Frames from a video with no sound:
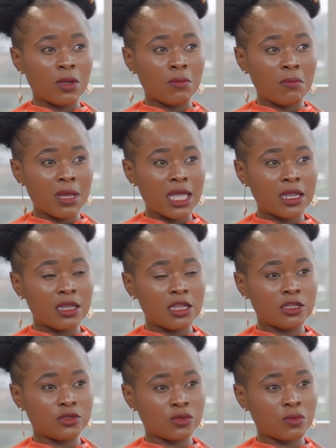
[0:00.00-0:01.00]
men
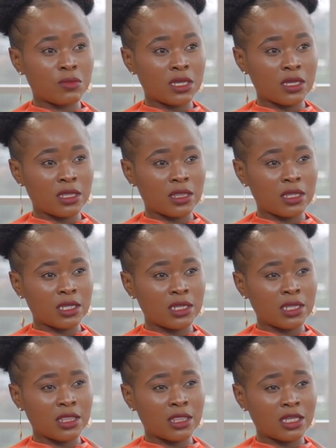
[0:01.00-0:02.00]
needs to be in, in,
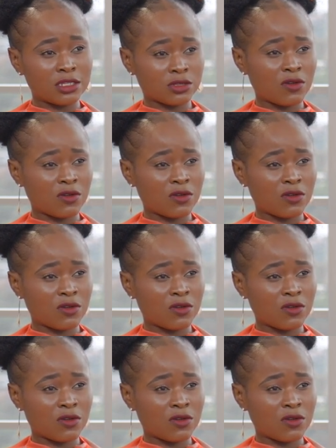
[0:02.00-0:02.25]
in this